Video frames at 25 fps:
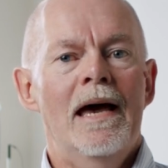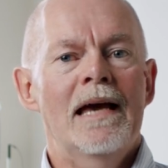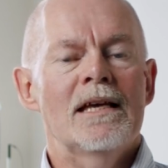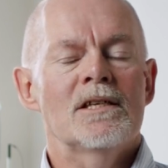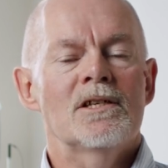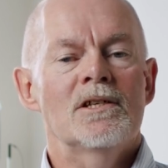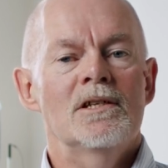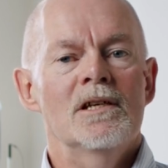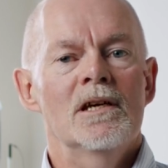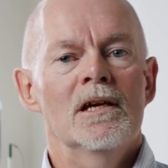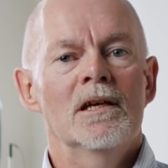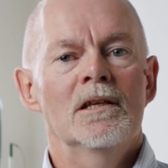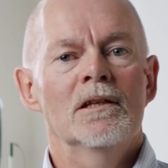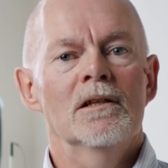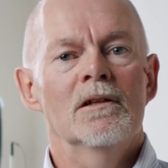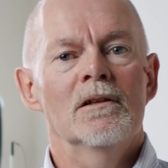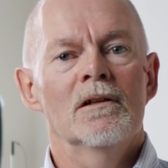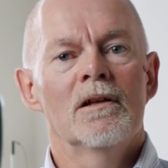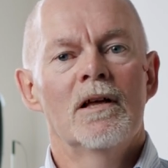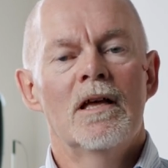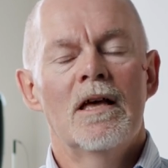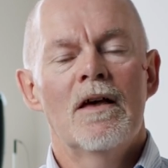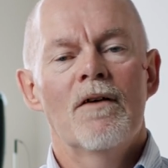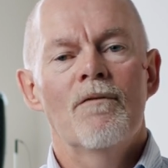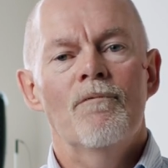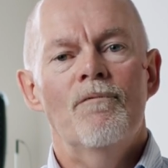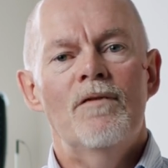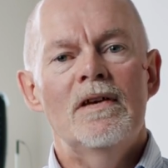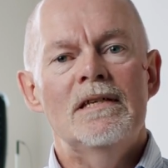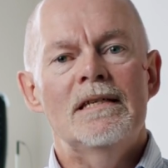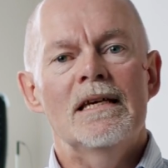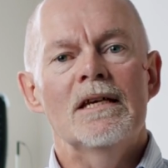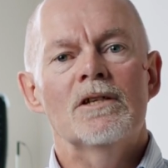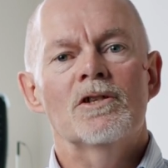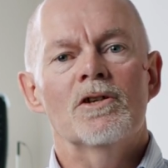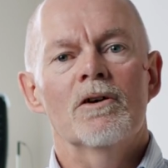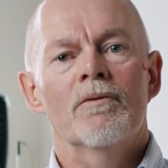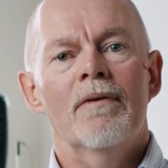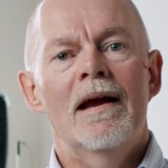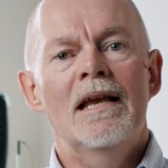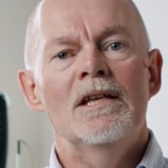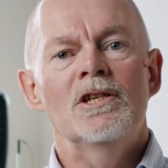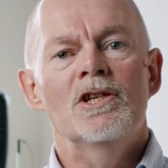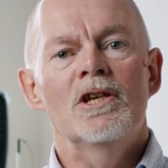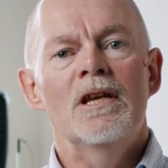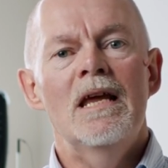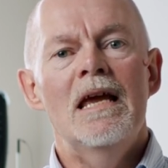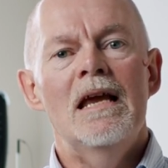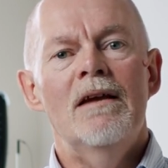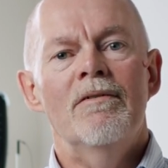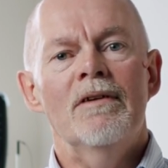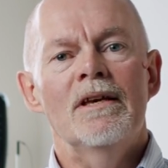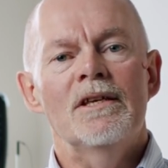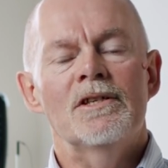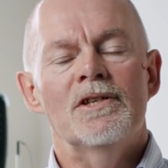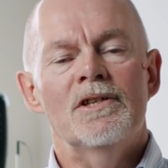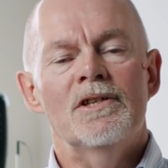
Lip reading: external physics or engineering